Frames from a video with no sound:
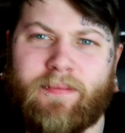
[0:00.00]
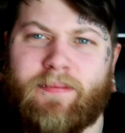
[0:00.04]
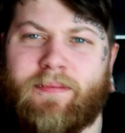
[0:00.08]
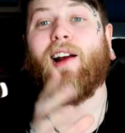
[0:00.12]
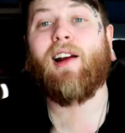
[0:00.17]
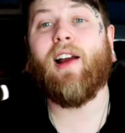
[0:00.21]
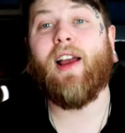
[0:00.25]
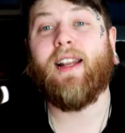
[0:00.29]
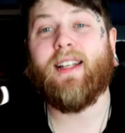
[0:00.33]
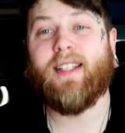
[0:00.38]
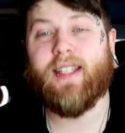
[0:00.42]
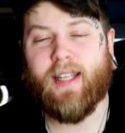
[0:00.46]

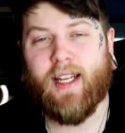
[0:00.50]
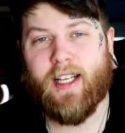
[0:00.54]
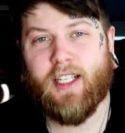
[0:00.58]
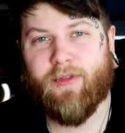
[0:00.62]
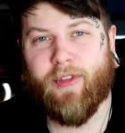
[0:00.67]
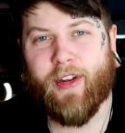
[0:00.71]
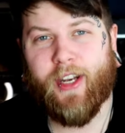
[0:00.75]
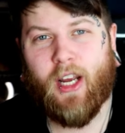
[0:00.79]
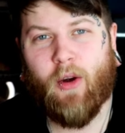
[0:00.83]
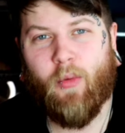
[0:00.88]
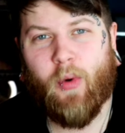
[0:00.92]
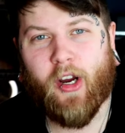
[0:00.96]
All right, in today's
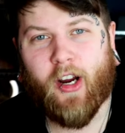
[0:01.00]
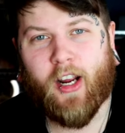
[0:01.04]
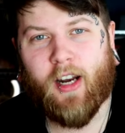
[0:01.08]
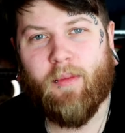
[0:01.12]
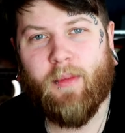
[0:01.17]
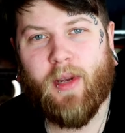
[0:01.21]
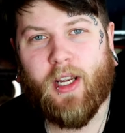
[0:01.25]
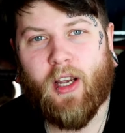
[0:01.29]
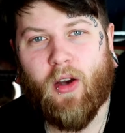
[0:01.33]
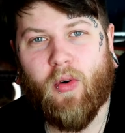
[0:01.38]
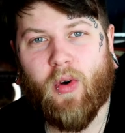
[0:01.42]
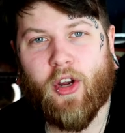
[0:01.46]
video, we're gonna
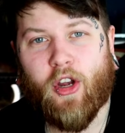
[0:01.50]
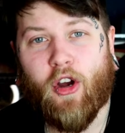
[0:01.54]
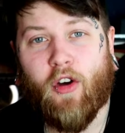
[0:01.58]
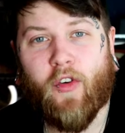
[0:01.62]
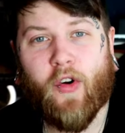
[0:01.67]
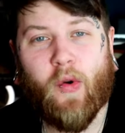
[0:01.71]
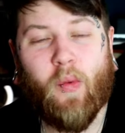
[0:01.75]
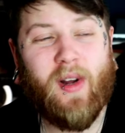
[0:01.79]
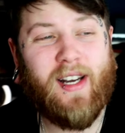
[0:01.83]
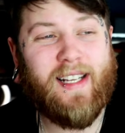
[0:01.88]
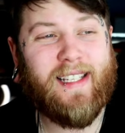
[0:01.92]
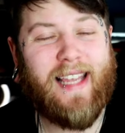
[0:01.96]
be going
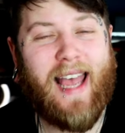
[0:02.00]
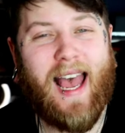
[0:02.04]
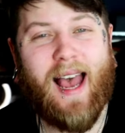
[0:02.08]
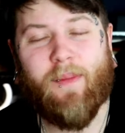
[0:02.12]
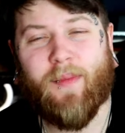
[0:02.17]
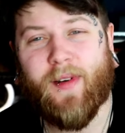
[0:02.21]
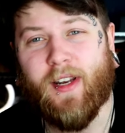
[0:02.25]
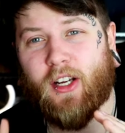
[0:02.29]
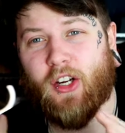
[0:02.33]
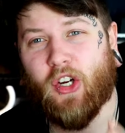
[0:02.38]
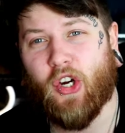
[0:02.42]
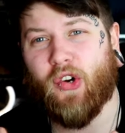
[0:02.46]
over what is
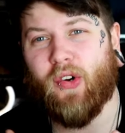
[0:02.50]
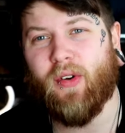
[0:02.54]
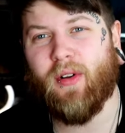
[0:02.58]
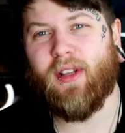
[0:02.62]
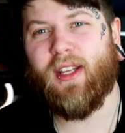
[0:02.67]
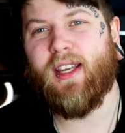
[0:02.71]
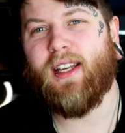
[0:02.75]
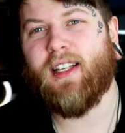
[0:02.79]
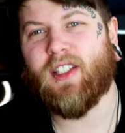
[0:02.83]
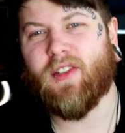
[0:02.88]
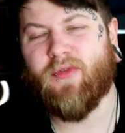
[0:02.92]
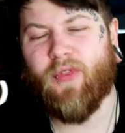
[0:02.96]
happening
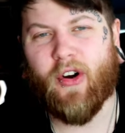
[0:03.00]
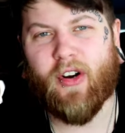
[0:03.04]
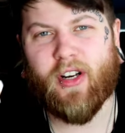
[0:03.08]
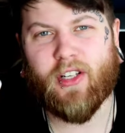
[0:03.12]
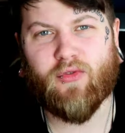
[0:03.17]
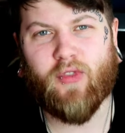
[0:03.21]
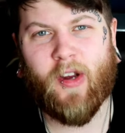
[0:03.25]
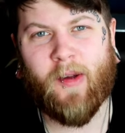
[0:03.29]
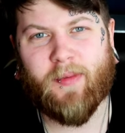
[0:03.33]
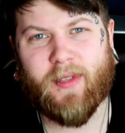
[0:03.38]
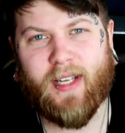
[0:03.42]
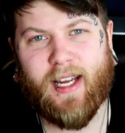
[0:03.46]
currently as far
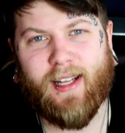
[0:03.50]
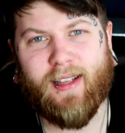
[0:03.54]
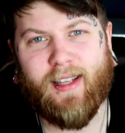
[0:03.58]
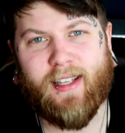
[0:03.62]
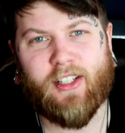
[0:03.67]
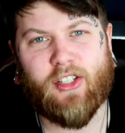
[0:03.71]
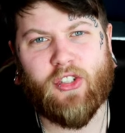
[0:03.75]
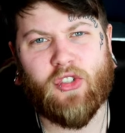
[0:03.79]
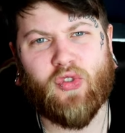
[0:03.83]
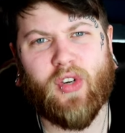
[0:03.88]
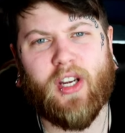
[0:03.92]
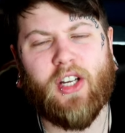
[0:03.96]
as reptile
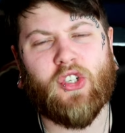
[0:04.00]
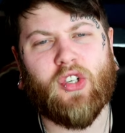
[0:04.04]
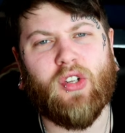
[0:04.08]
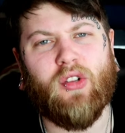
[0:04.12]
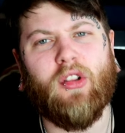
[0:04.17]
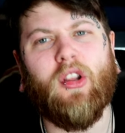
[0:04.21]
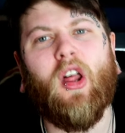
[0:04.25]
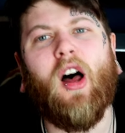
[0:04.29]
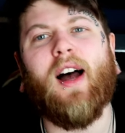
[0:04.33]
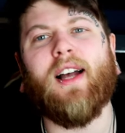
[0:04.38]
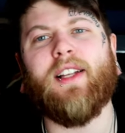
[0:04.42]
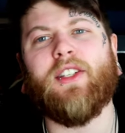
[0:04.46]

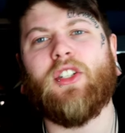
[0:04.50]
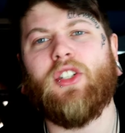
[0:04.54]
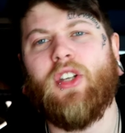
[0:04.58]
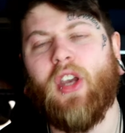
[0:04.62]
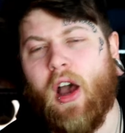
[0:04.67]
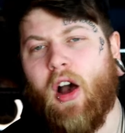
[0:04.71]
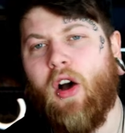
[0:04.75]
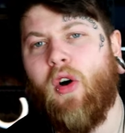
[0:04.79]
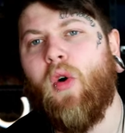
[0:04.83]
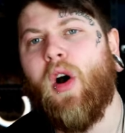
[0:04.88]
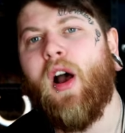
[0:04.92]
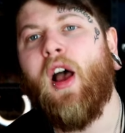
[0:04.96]
registration laws
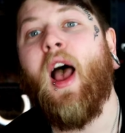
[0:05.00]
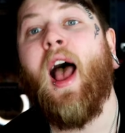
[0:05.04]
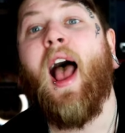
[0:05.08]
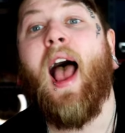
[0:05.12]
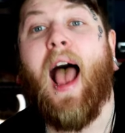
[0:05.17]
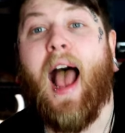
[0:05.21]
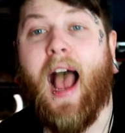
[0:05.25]
go,